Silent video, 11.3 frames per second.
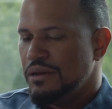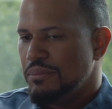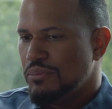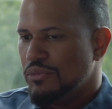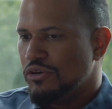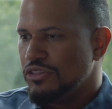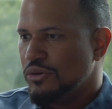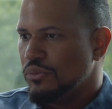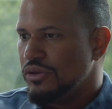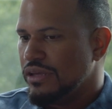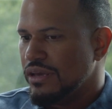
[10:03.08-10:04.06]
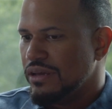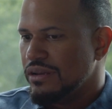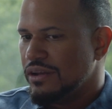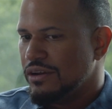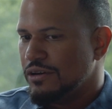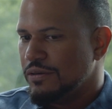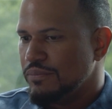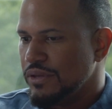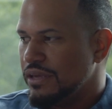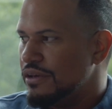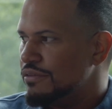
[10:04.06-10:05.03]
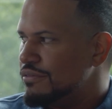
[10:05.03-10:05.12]
more than we can
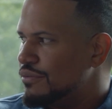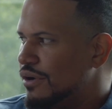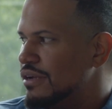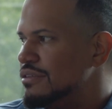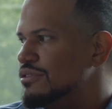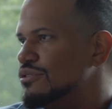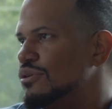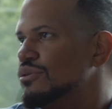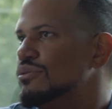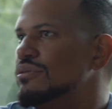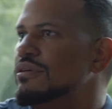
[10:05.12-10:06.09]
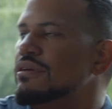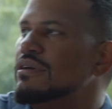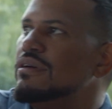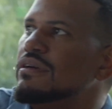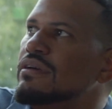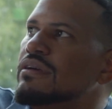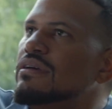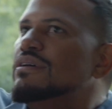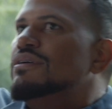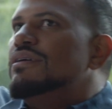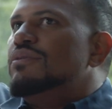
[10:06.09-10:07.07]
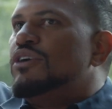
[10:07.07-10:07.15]
give, right? So
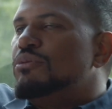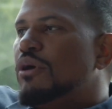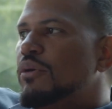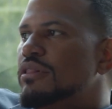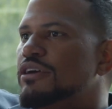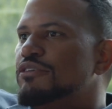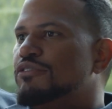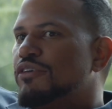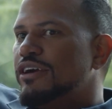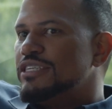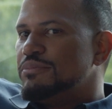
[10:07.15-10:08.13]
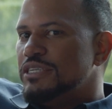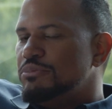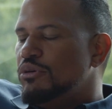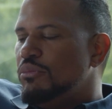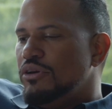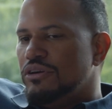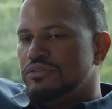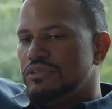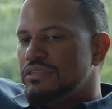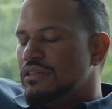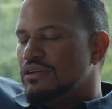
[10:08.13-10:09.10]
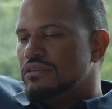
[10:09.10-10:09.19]
one of my really good friends, man, she put me onto
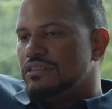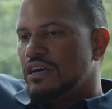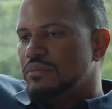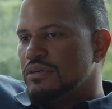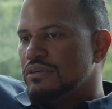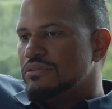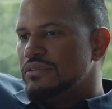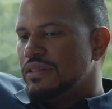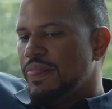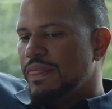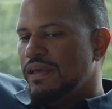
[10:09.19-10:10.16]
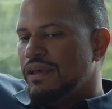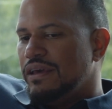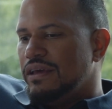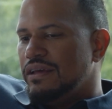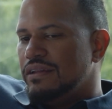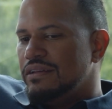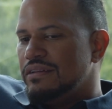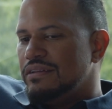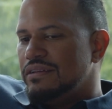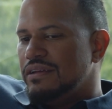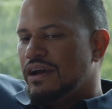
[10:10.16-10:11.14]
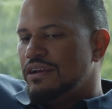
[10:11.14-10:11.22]
this a long time ago. And
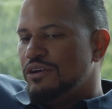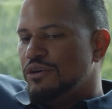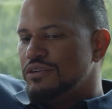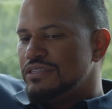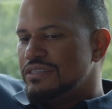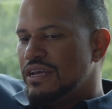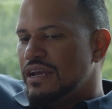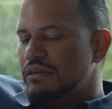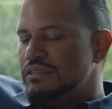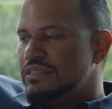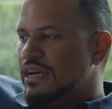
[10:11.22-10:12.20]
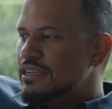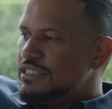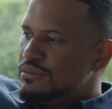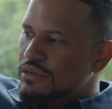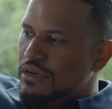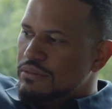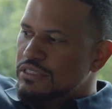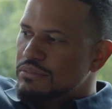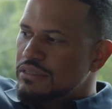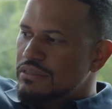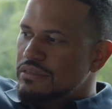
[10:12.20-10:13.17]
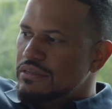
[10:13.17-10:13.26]
I noticed that every time she would come to
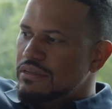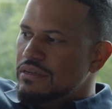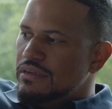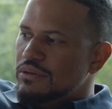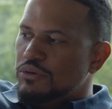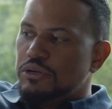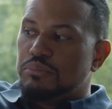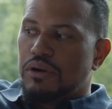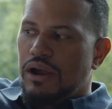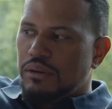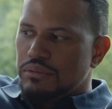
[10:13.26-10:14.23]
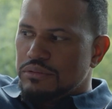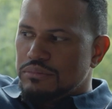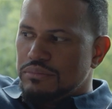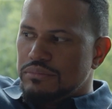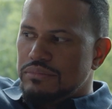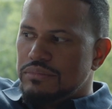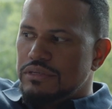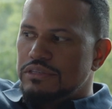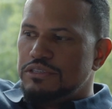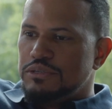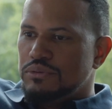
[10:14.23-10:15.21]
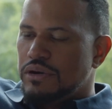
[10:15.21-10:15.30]
me with a problem,
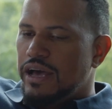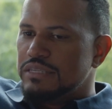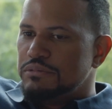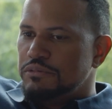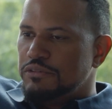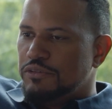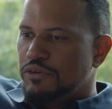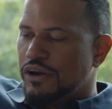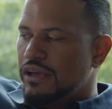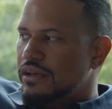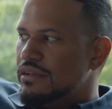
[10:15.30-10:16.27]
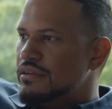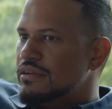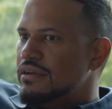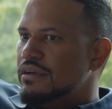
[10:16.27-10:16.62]
she would ask me beforehand,